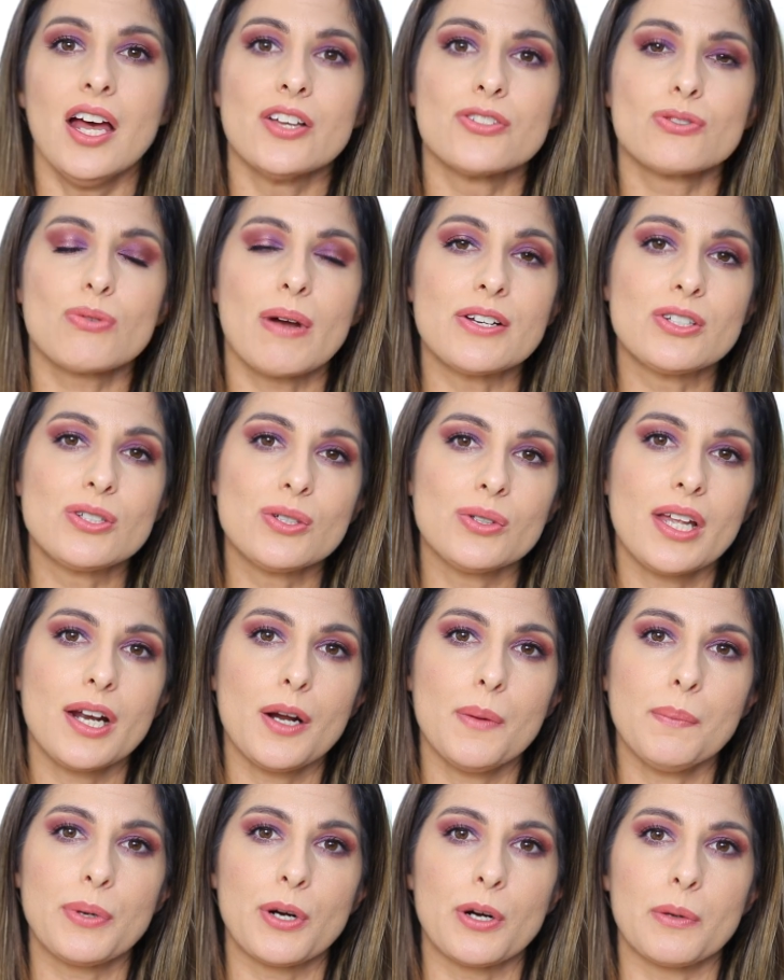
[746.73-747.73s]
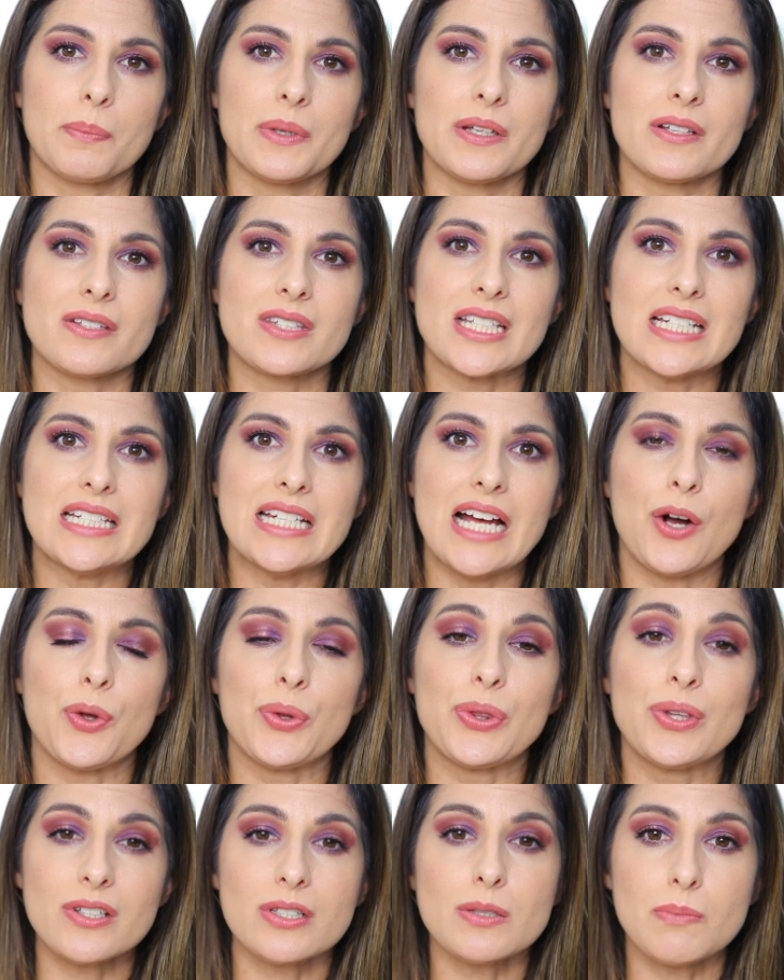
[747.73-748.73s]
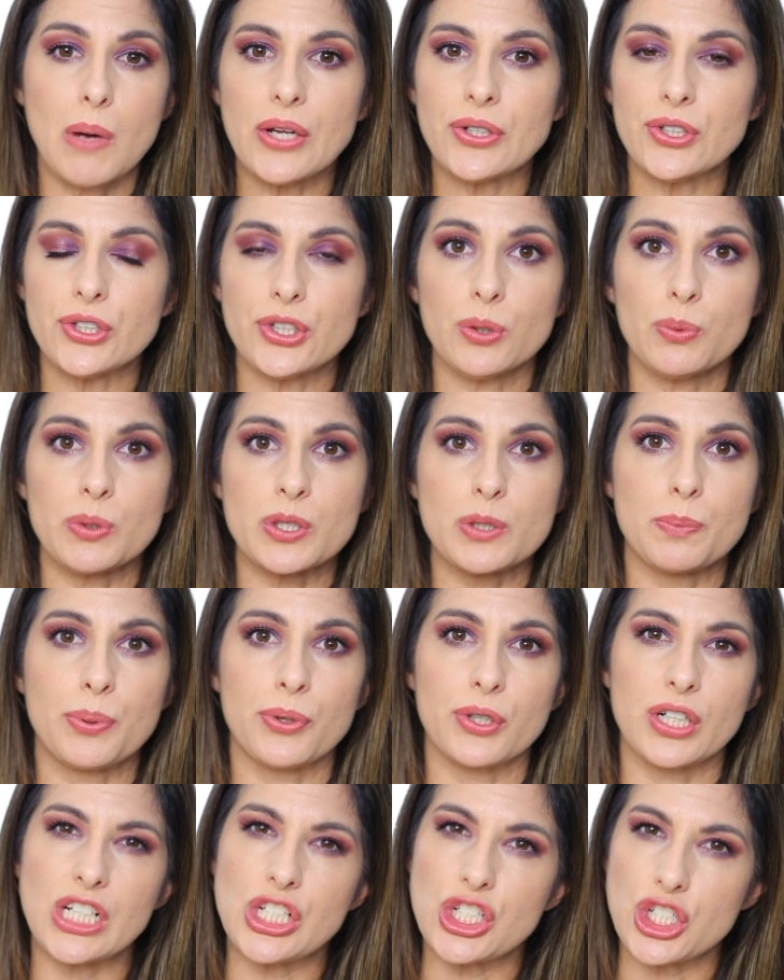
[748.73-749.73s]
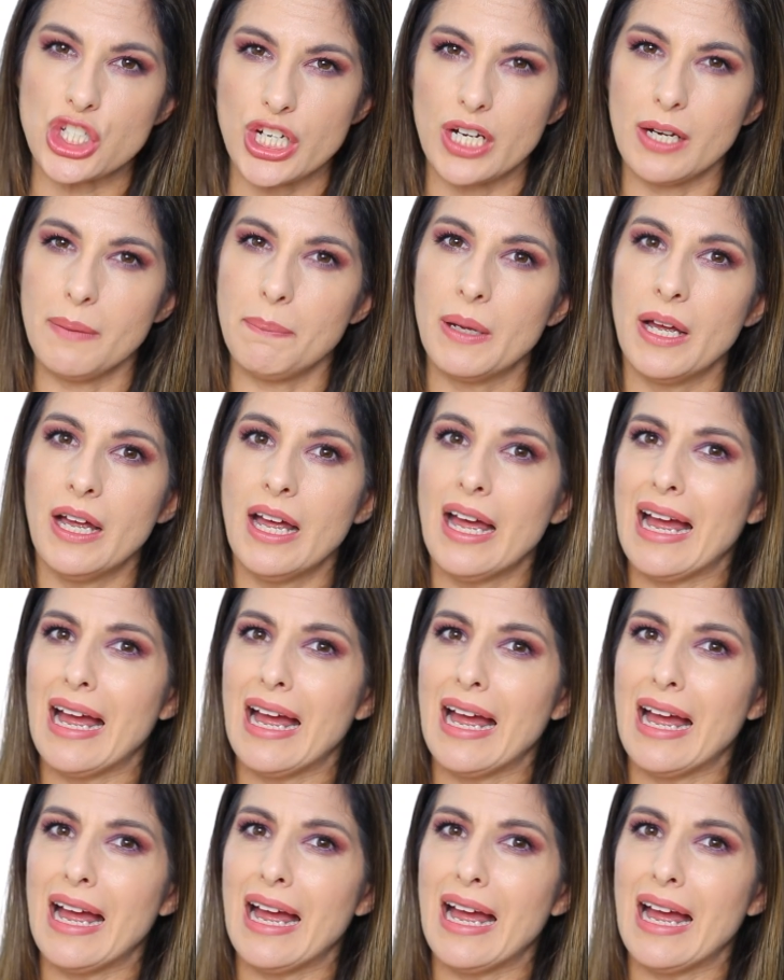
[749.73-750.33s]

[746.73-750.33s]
So I do that on purpose. Now this monitor was pretty cheap